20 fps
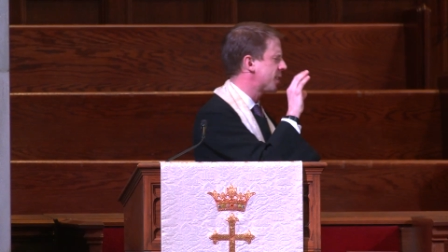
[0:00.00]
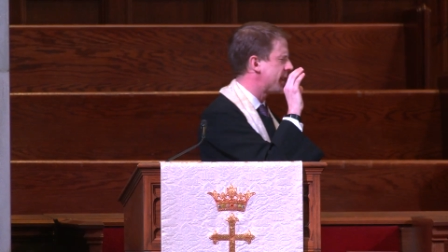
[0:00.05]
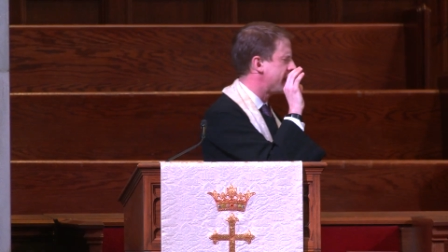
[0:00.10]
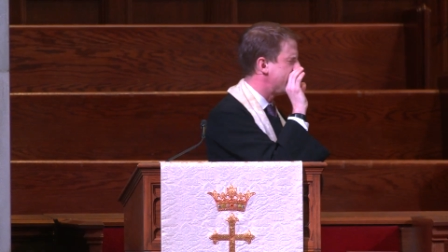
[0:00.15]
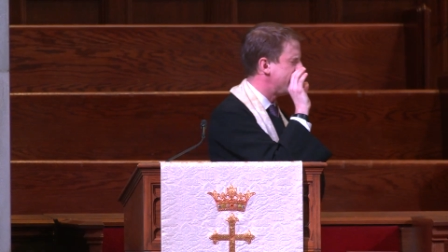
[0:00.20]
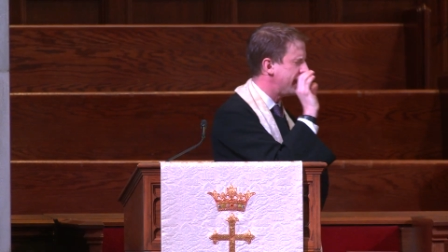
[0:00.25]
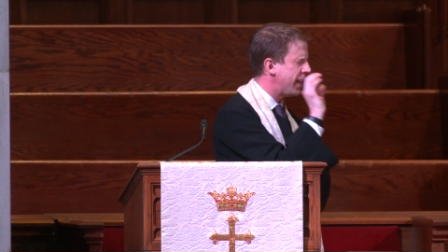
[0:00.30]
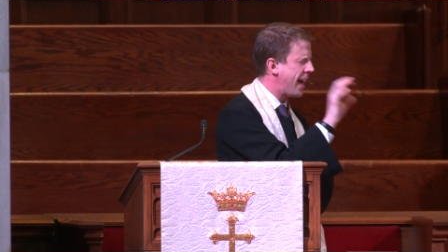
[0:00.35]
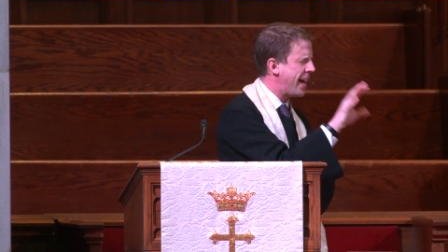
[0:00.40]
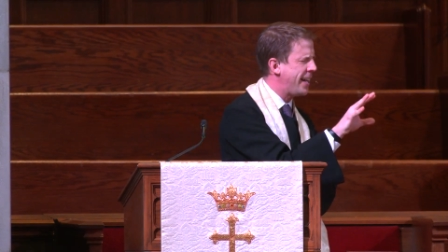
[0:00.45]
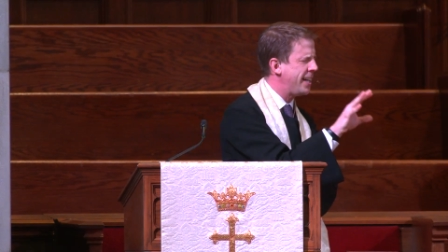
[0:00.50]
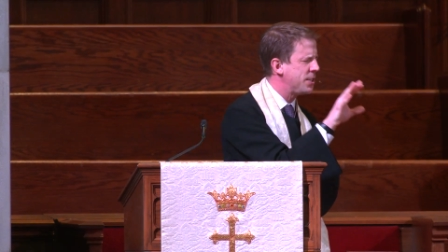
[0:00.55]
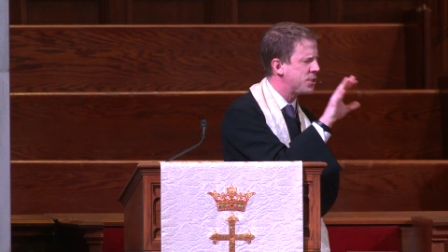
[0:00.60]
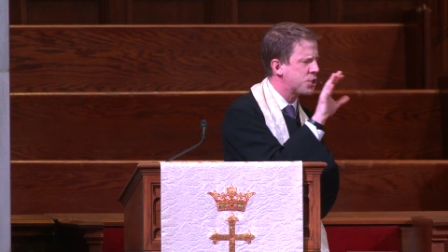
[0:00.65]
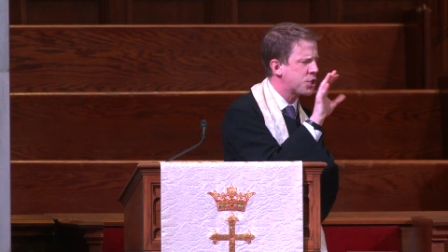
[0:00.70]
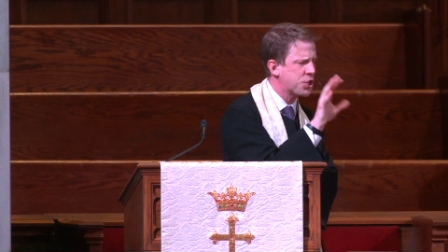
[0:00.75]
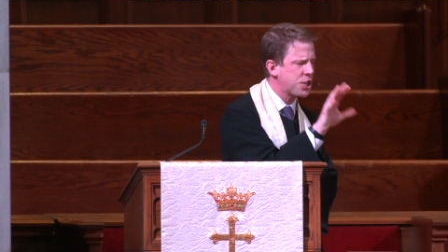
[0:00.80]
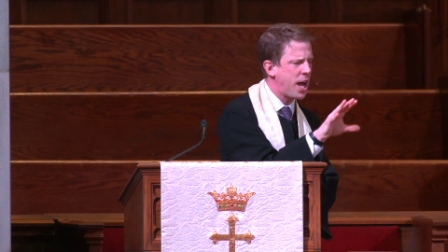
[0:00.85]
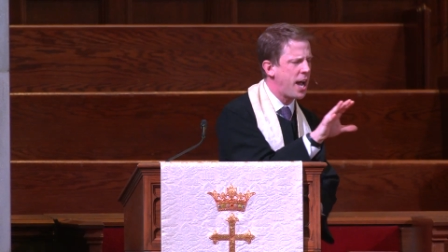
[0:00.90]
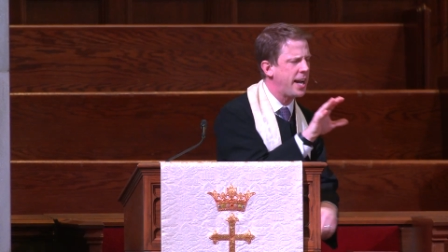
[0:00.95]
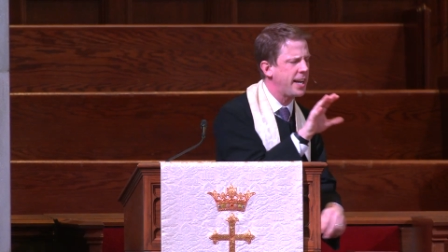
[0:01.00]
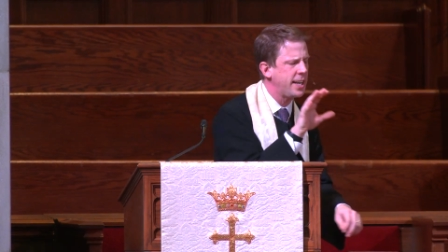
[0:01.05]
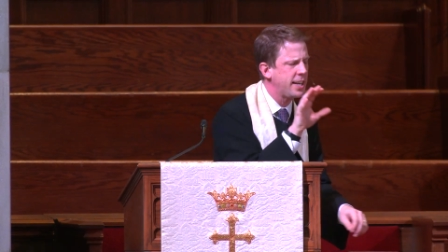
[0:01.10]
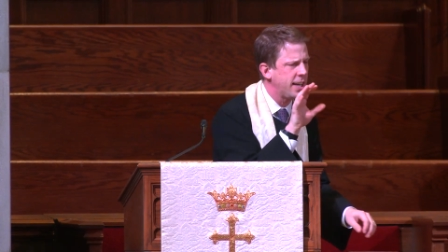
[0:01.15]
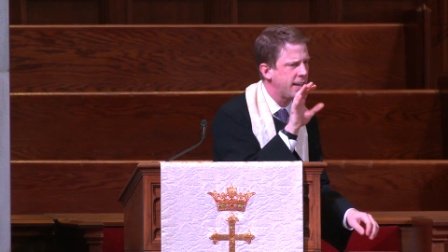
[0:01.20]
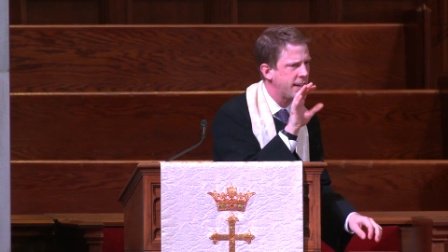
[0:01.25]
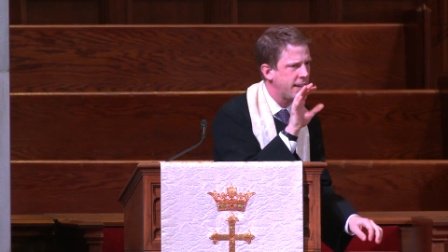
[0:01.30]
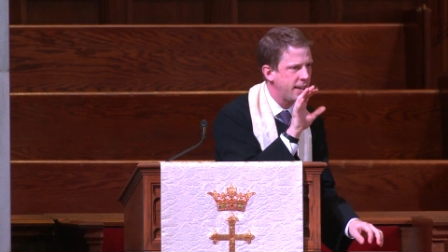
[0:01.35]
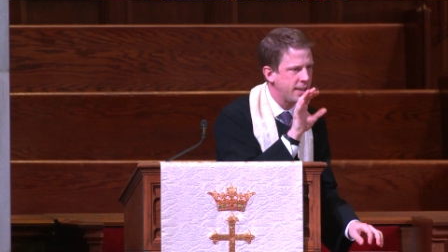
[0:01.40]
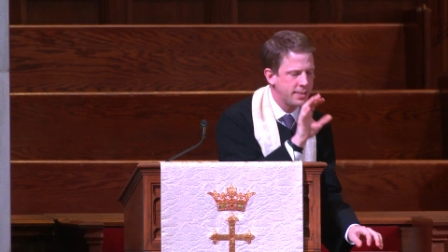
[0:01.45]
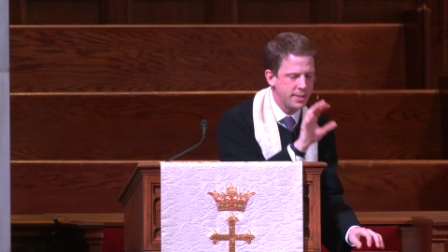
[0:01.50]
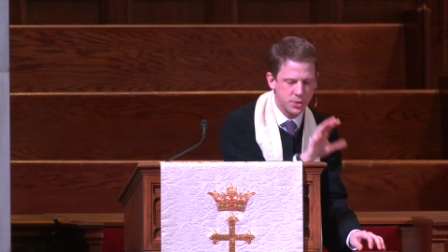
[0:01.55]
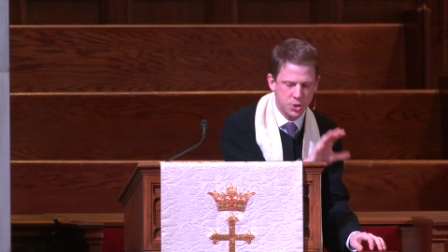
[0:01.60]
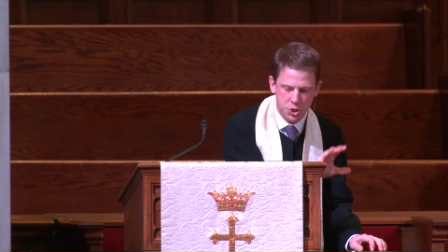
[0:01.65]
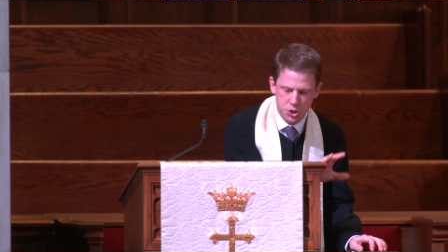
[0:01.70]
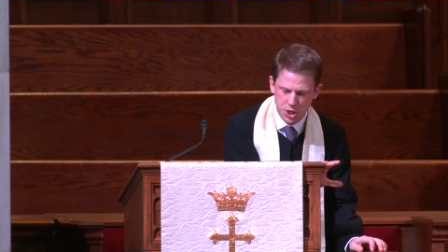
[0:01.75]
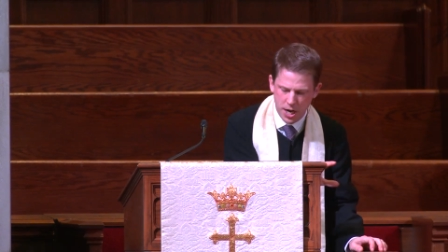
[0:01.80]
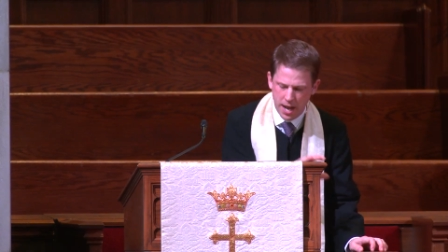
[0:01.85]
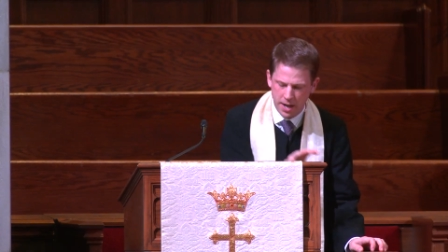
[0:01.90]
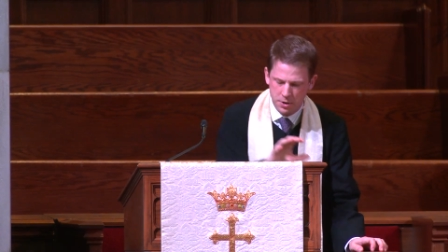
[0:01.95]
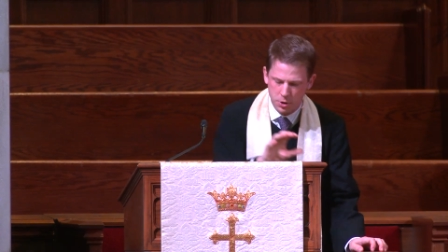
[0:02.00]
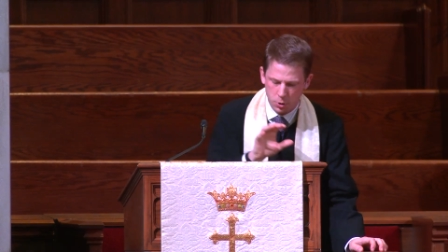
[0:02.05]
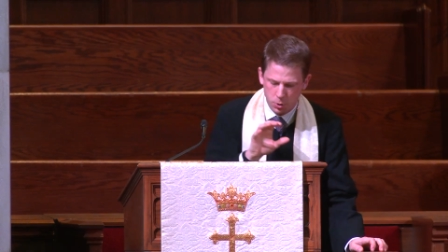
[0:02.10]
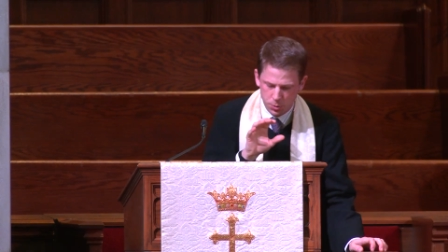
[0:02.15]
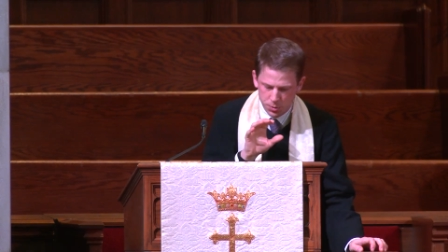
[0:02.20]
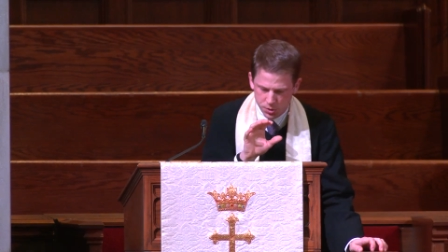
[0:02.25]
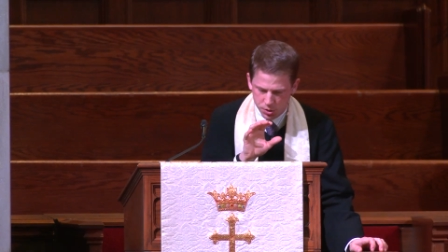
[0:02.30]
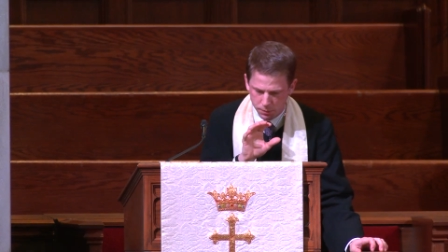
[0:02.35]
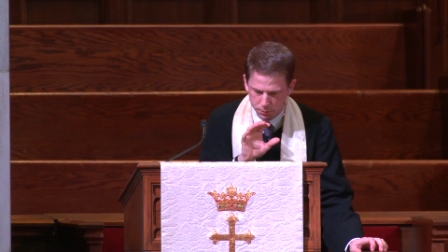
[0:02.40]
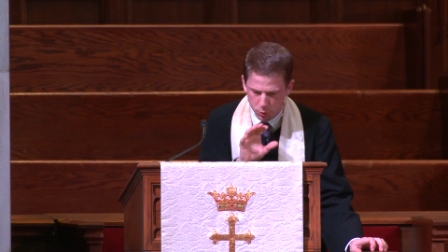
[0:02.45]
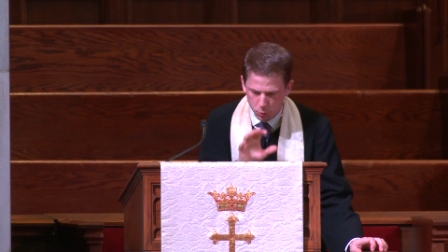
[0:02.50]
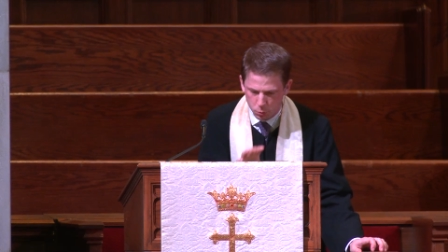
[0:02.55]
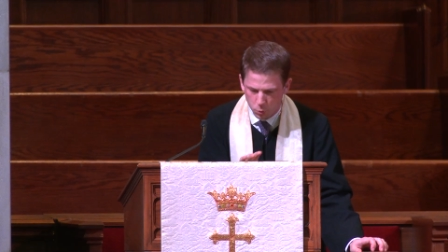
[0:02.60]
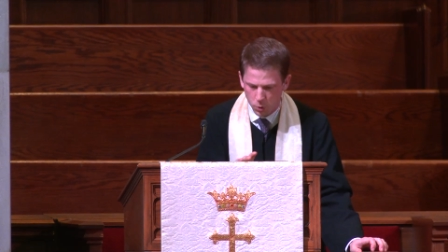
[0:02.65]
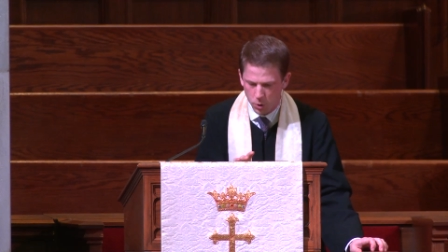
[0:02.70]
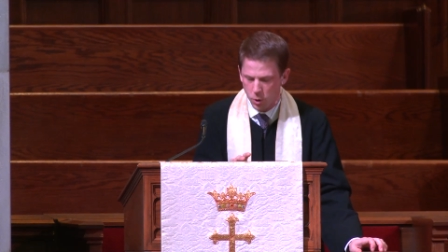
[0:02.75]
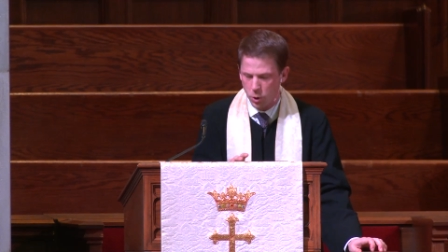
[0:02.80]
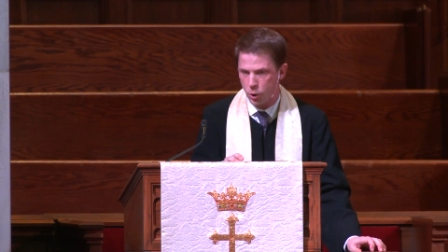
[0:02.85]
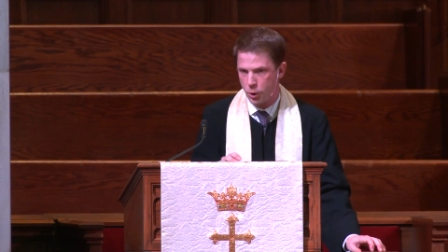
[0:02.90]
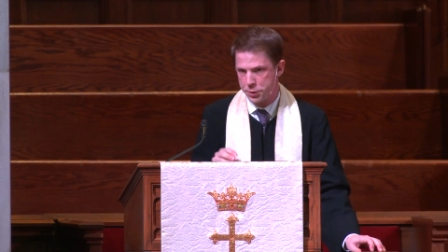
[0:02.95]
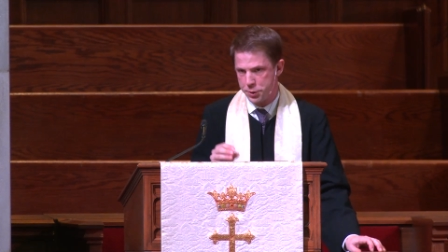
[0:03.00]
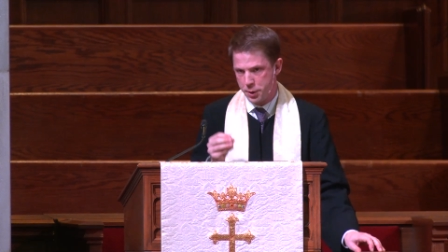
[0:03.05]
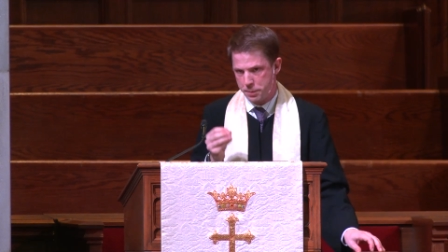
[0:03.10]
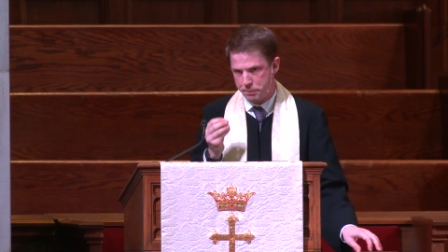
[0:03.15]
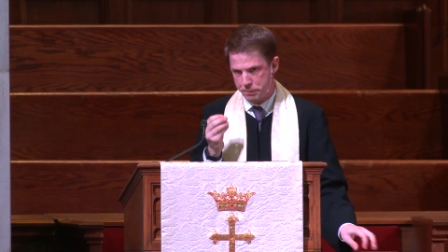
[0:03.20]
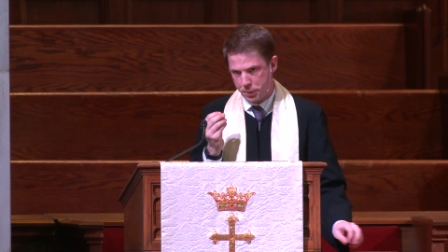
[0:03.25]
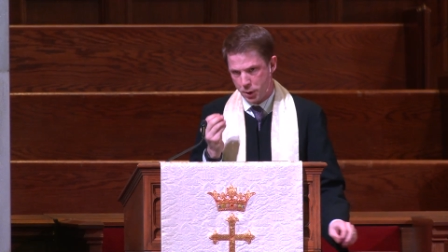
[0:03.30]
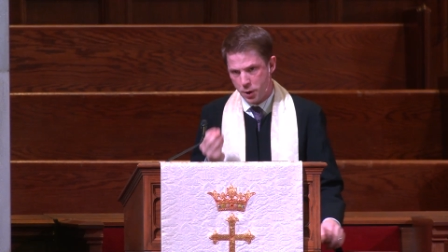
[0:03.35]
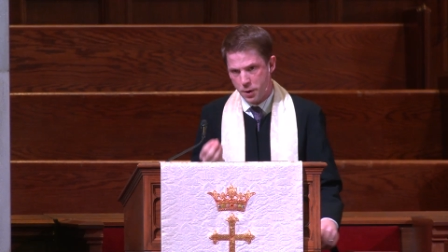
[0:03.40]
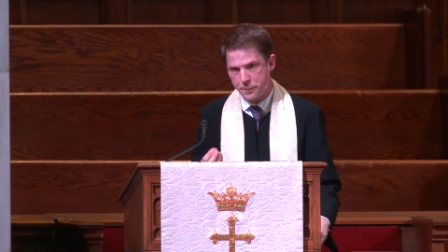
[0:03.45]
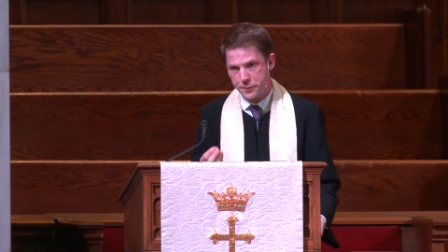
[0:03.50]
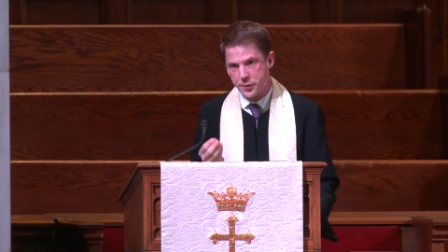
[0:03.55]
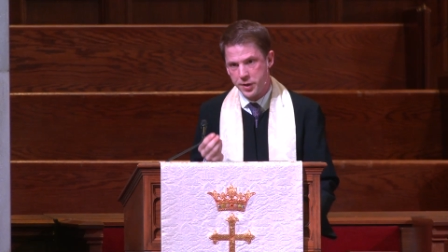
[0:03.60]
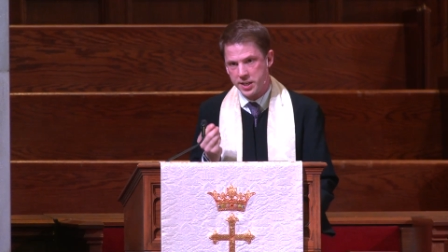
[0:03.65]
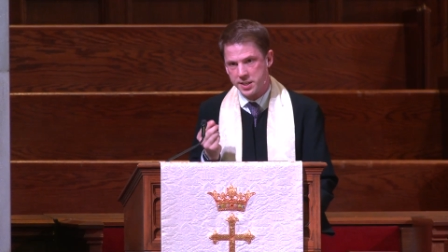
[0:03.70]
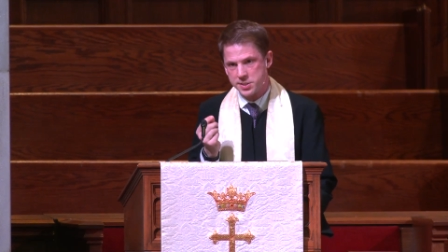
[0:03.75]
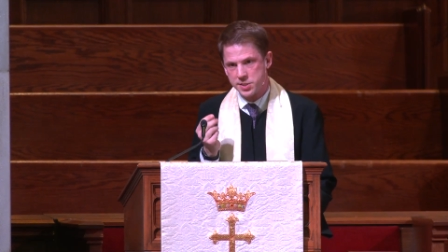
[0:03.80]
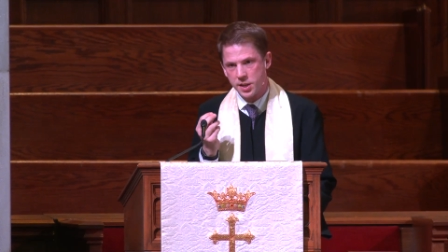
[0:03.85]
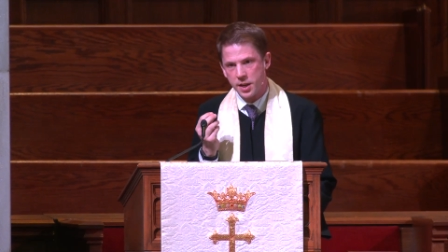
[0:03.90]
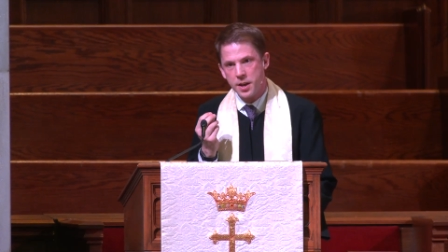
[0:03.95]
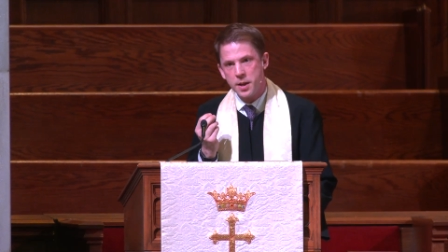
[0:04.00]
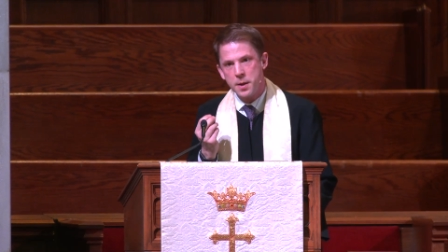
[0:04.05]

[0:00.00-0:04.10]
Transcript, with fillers: the light shining in the shadows of the world, the perfect